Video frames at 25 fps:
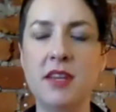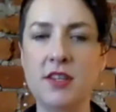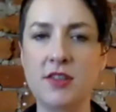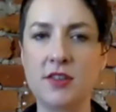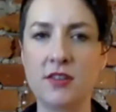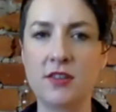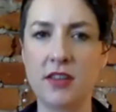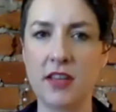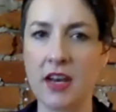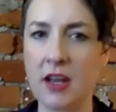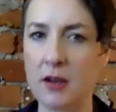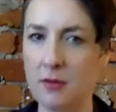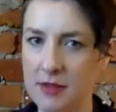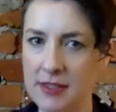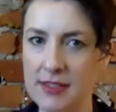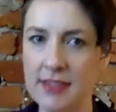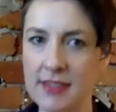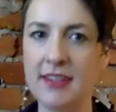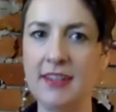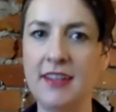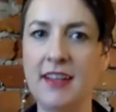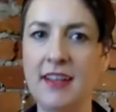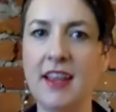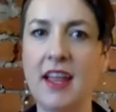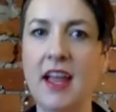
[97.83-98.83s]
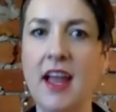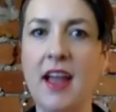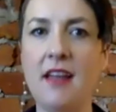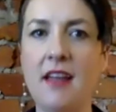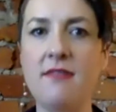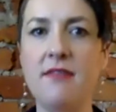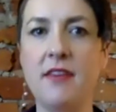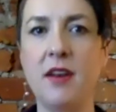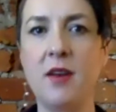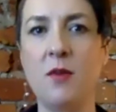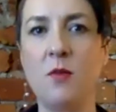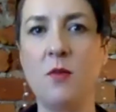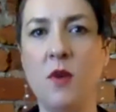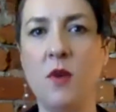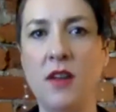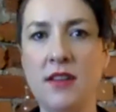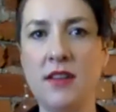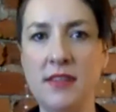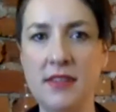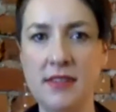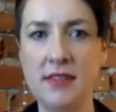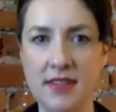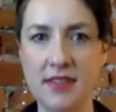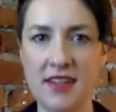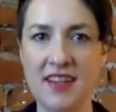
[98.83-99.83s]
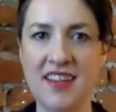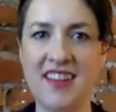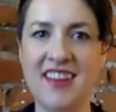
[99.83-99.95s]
sure that I was still alive, and I was.